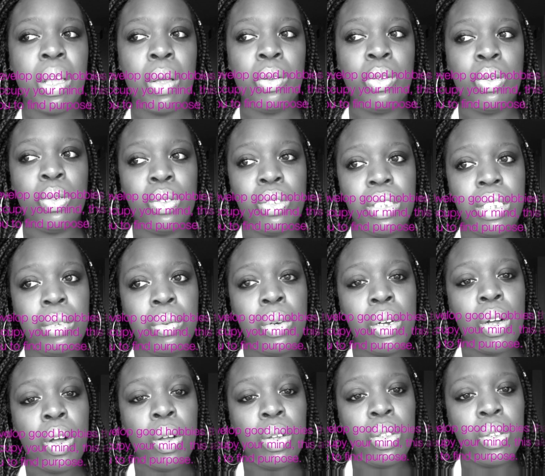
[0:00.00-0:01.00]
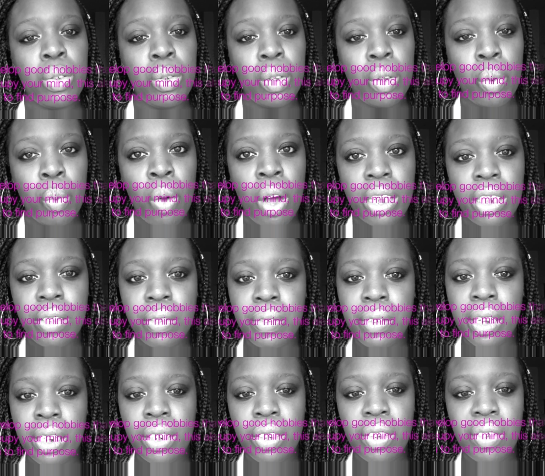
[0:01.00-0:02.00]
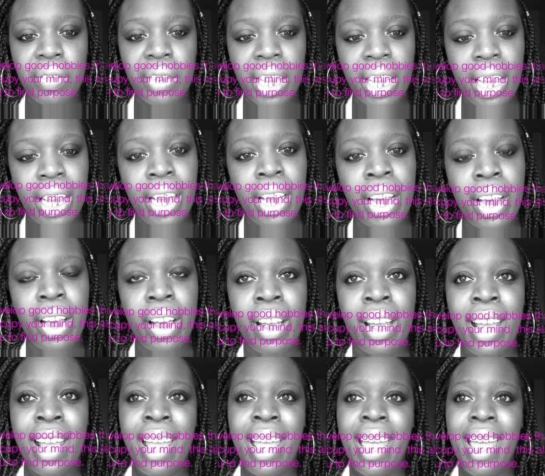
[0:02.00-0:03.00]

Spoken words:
I usually will go to the waterfront over here